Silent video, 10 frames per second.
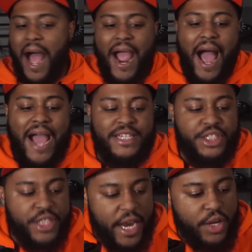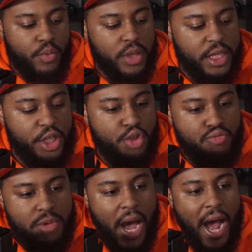I, I genuinely do
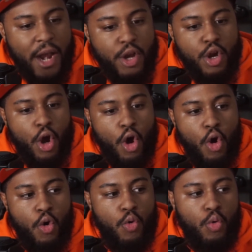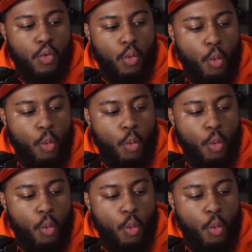not know